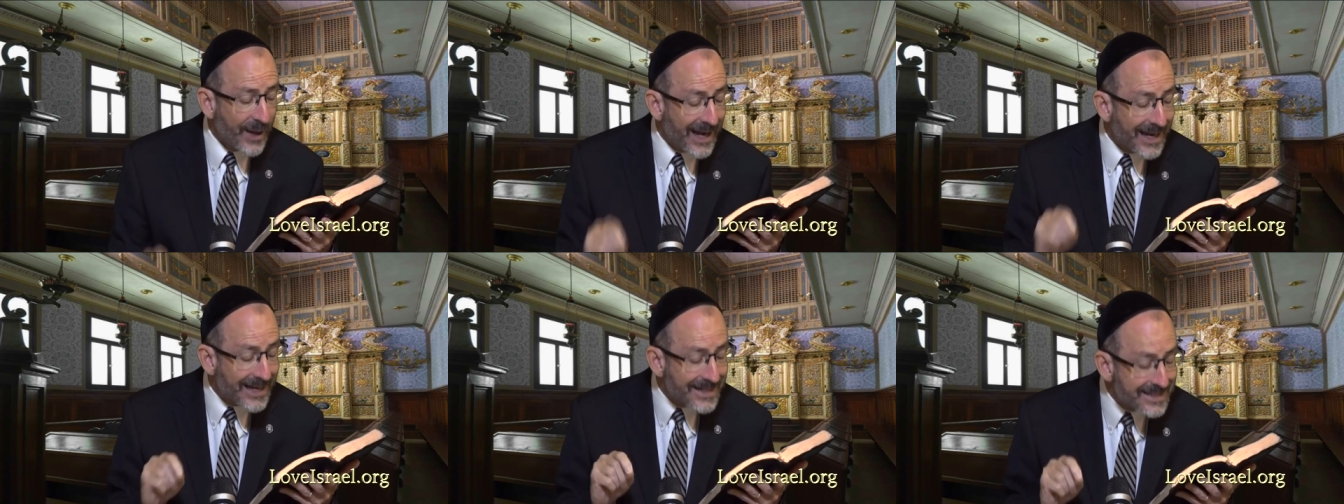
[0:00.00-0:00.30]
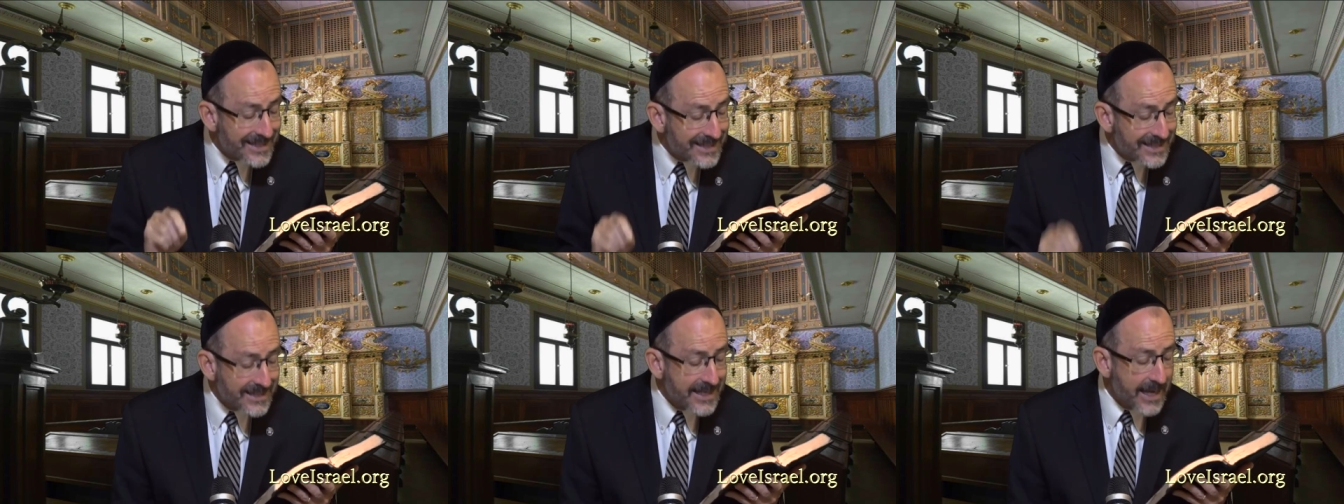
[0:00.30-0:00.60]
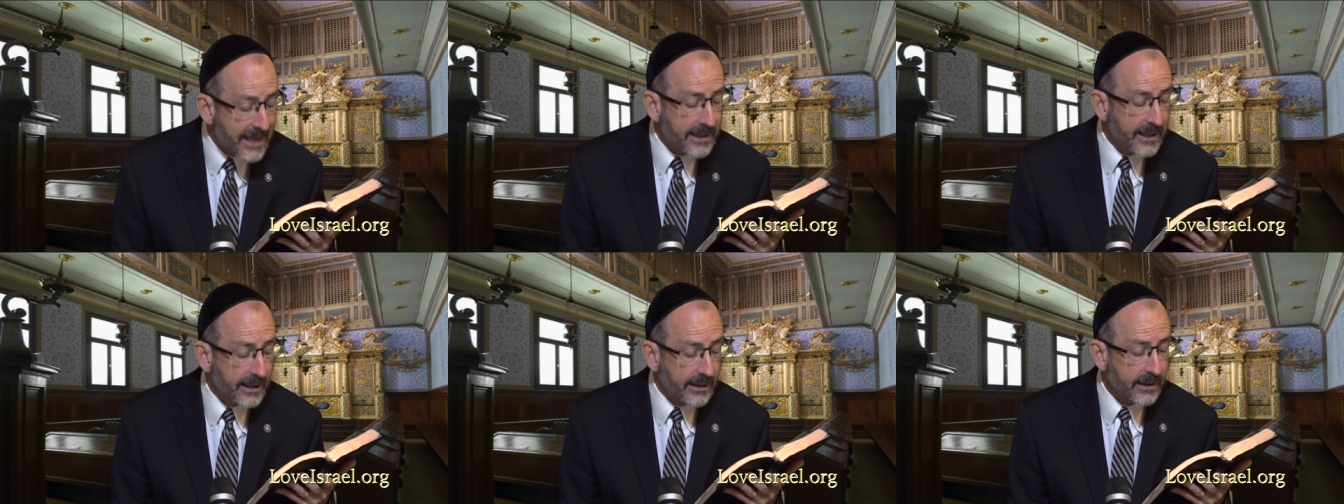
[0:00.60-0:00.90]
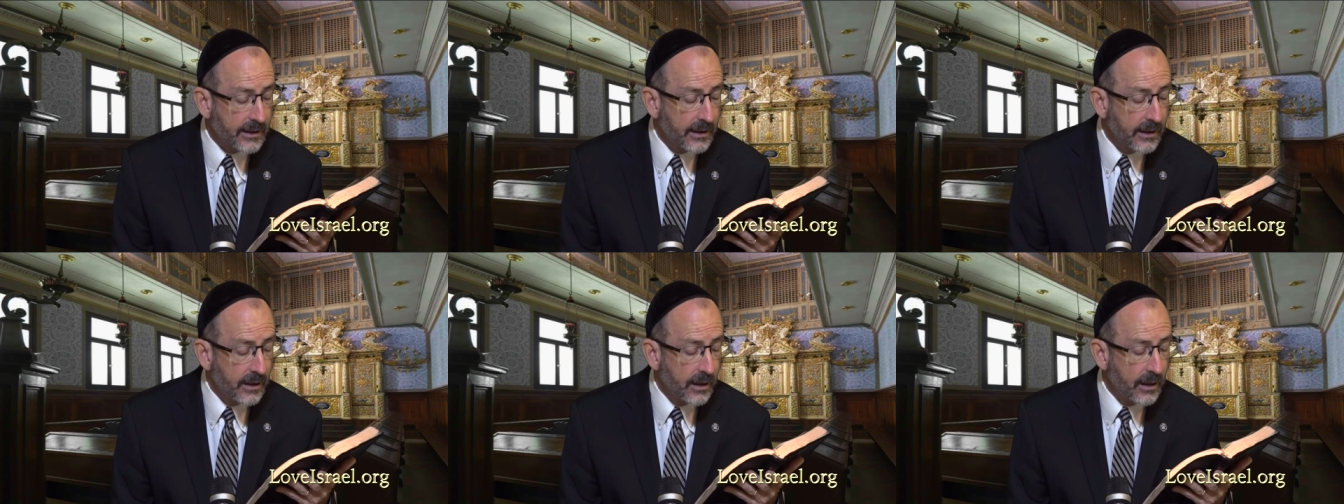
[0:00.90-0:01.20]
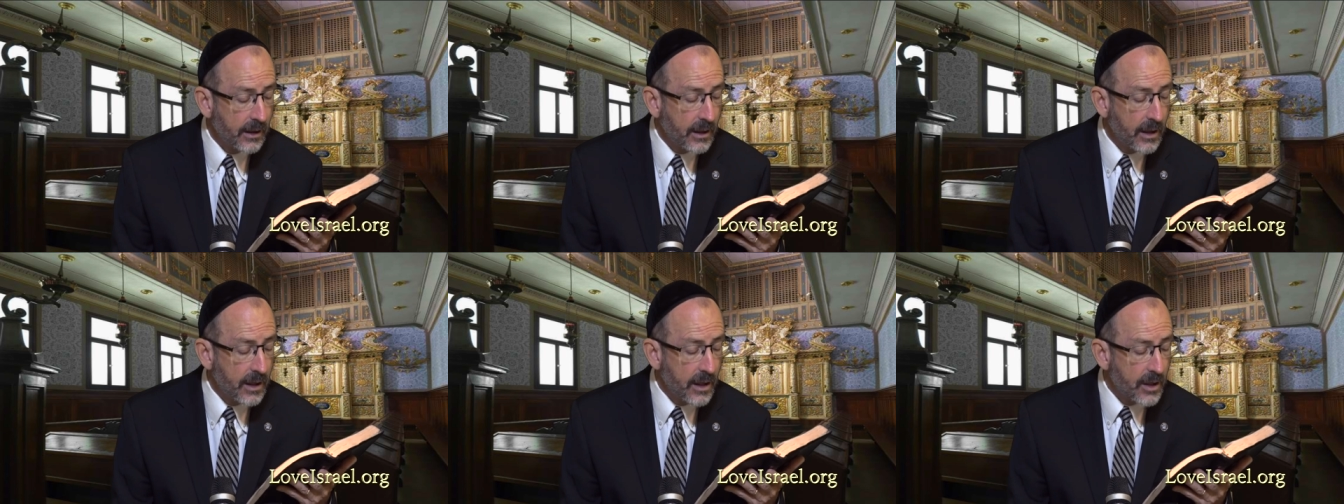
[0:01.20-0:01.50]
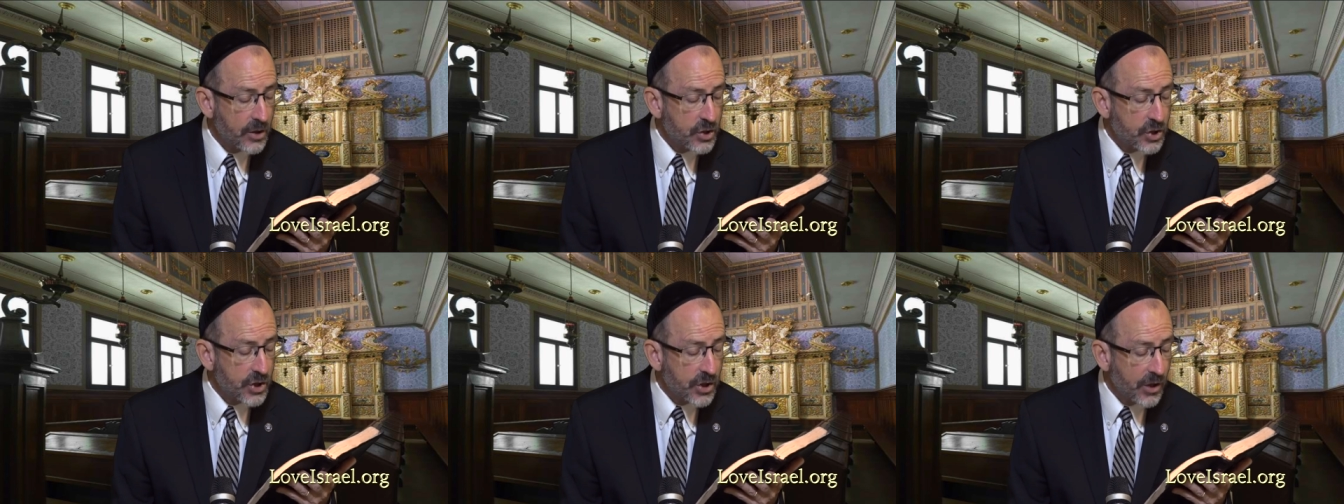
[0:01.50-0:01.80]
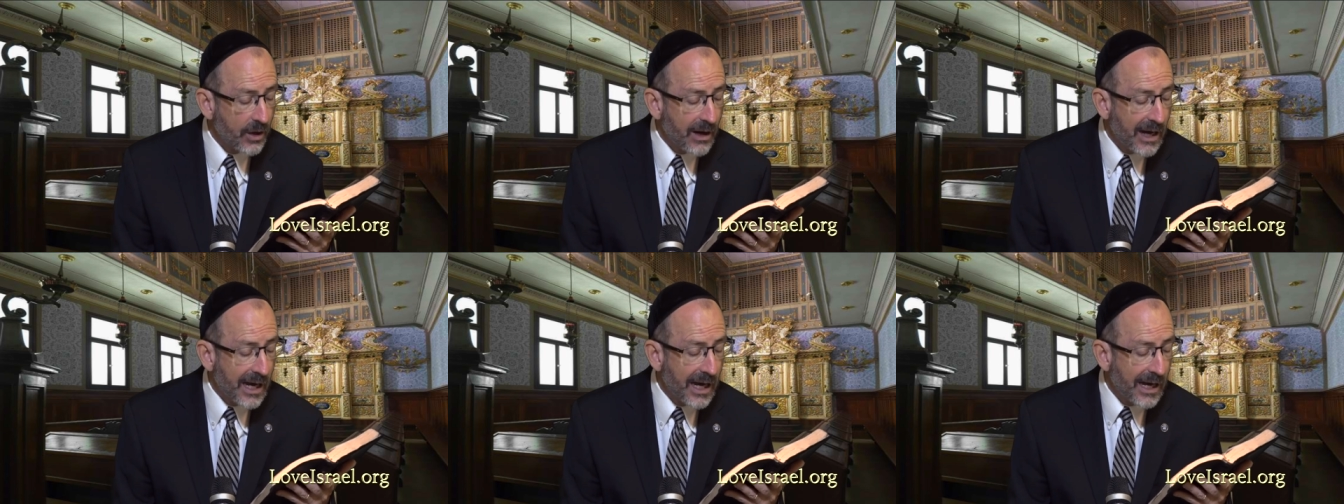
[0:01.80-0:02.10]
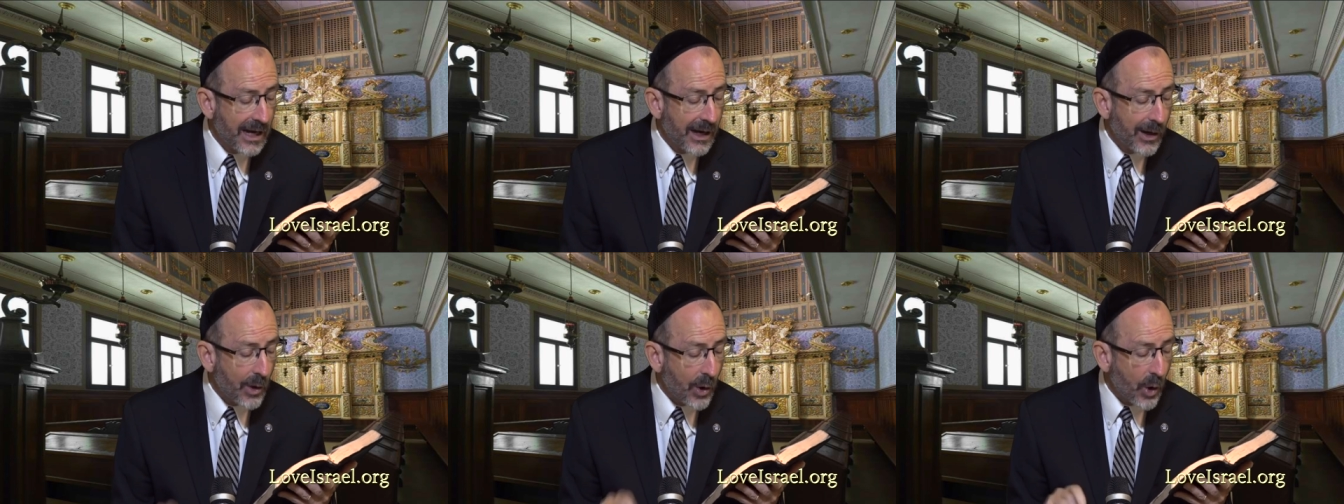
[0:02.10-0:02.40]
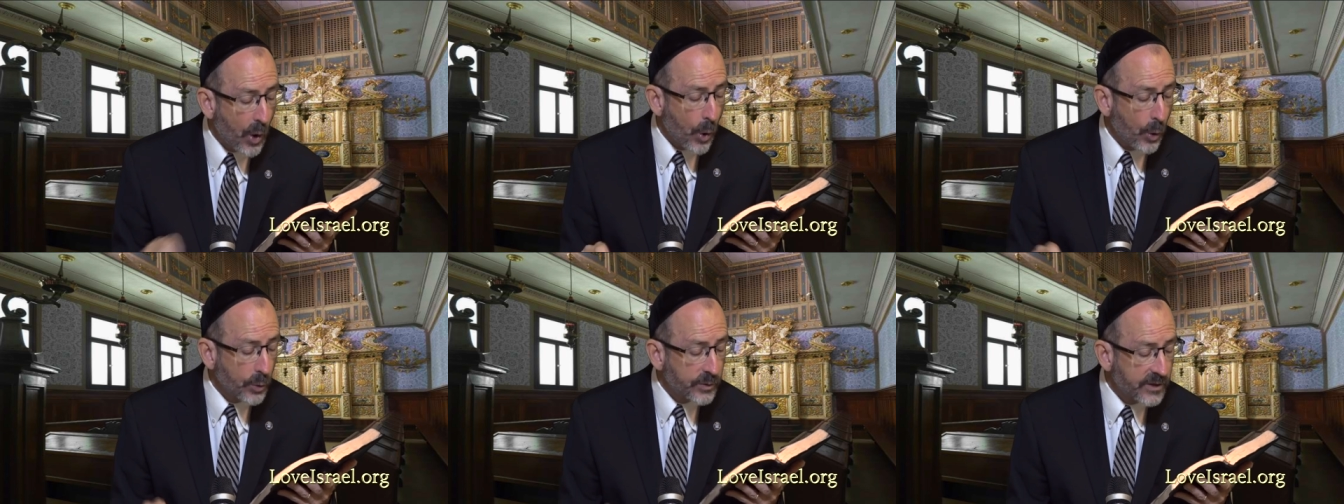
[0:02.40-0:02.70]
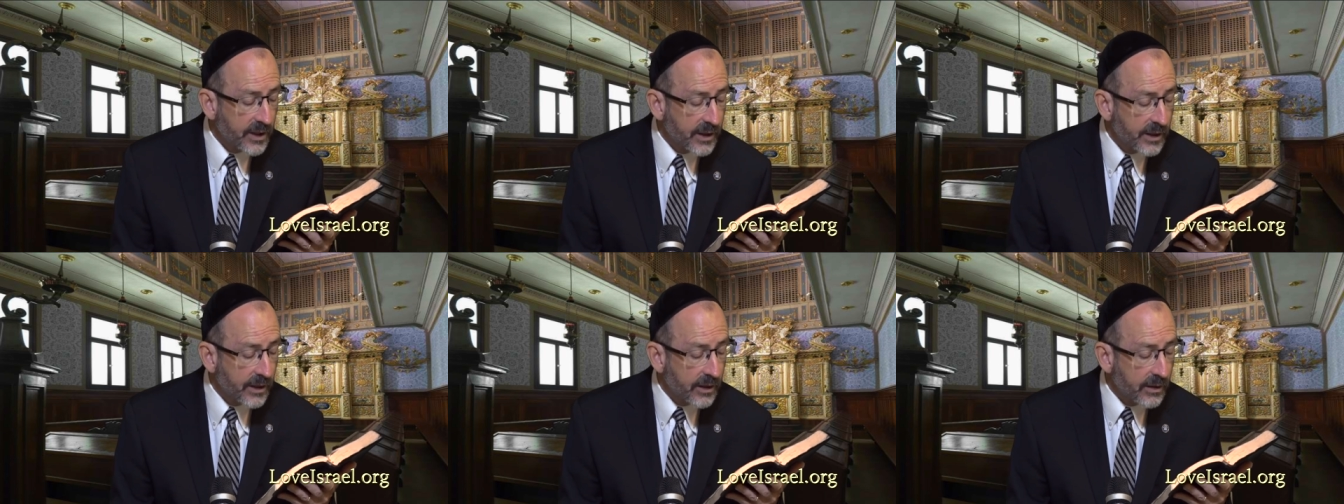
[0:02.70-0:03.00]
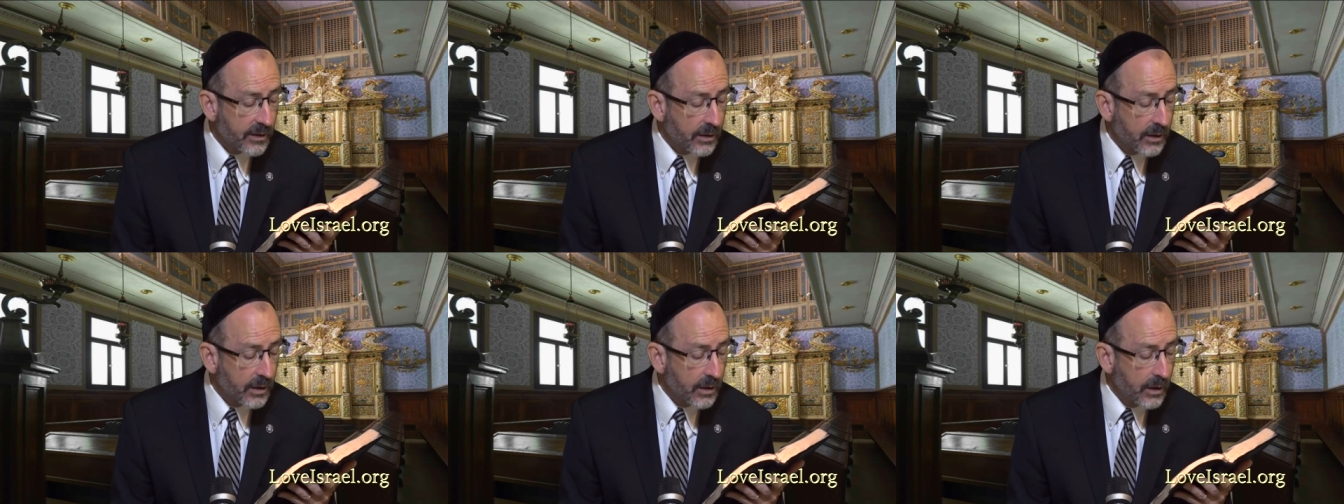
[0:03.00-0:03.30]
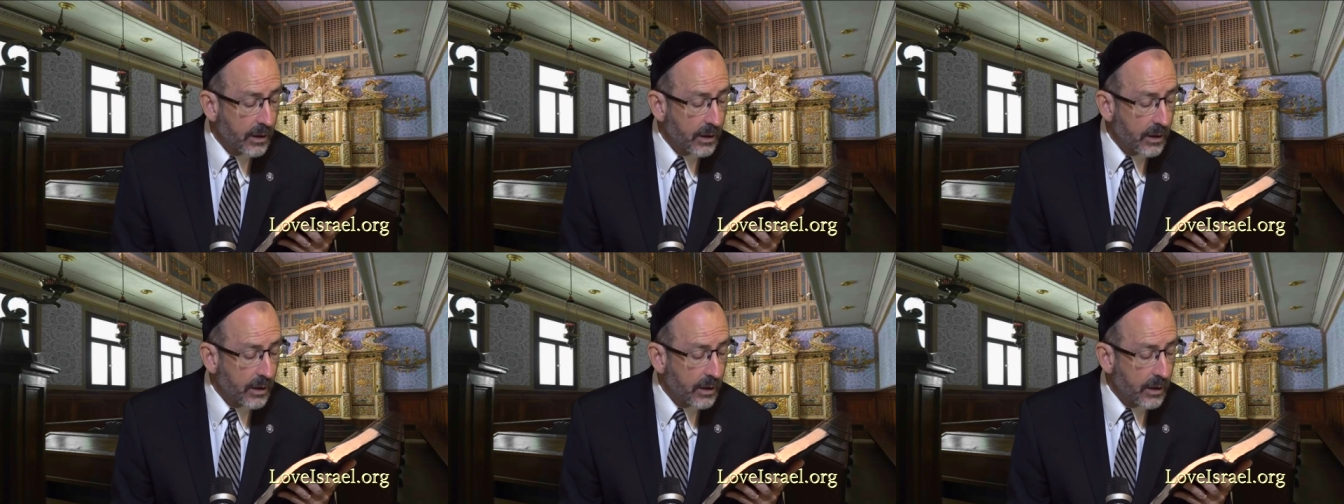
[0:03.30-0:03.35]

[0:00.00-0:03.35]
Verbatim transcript: hasedik shahachoter